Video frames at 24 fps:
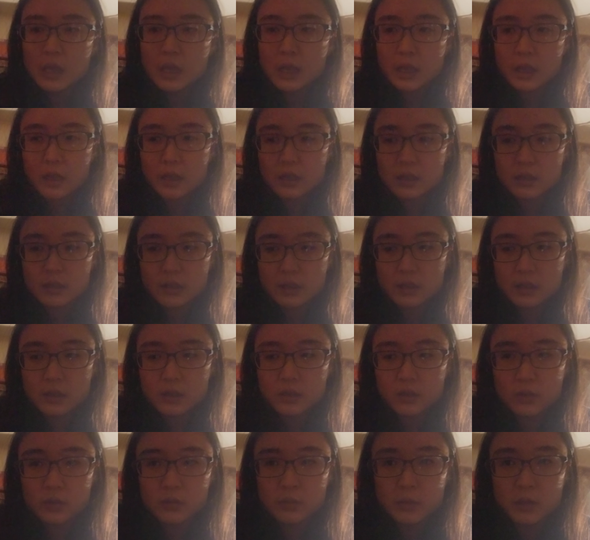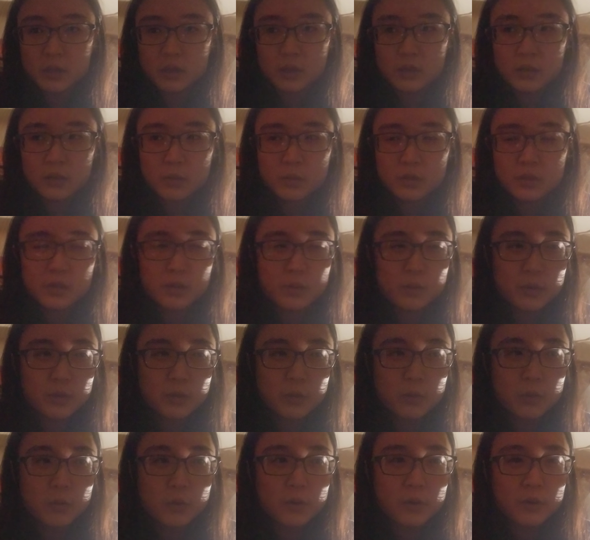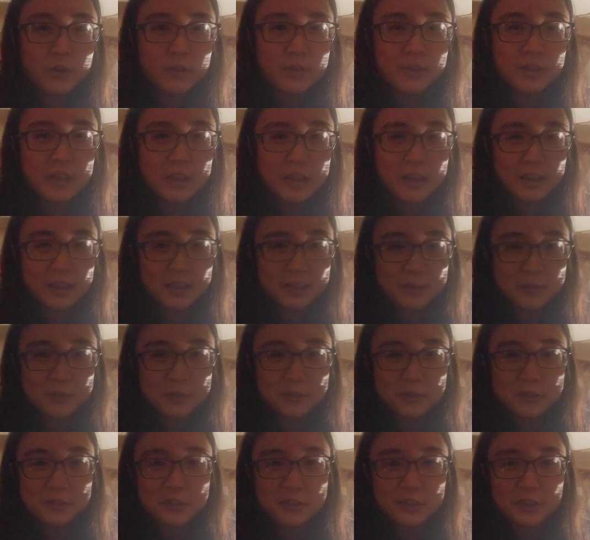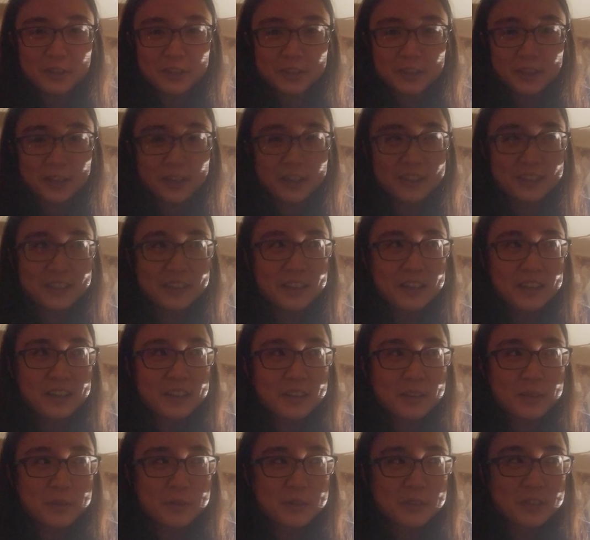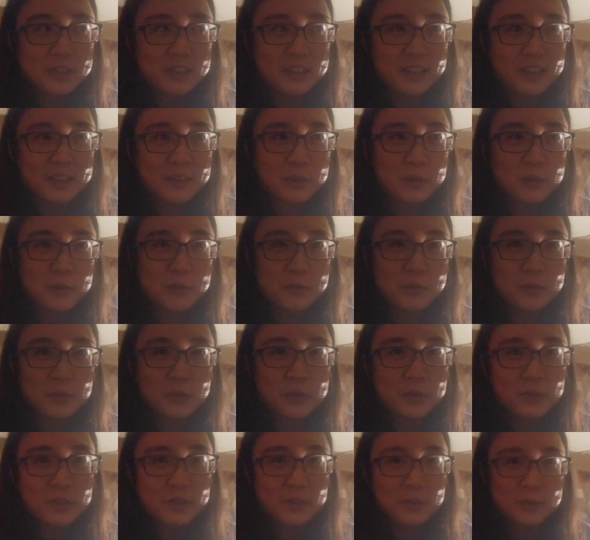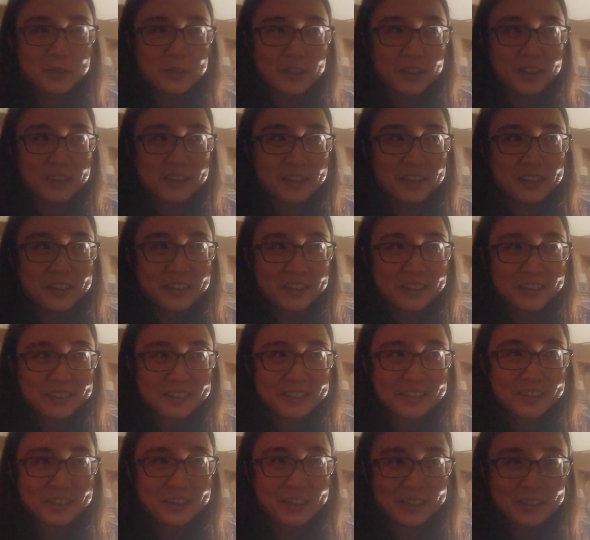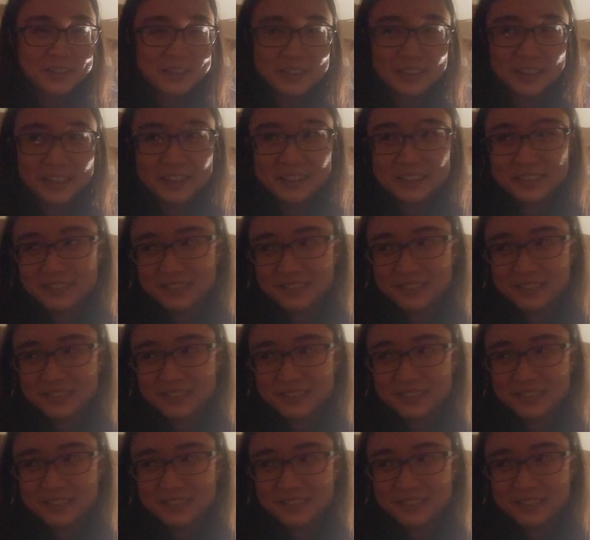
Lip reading: And he told me there was not really war. I never shot a gun. There was just like no food. There was nothing, and you had to like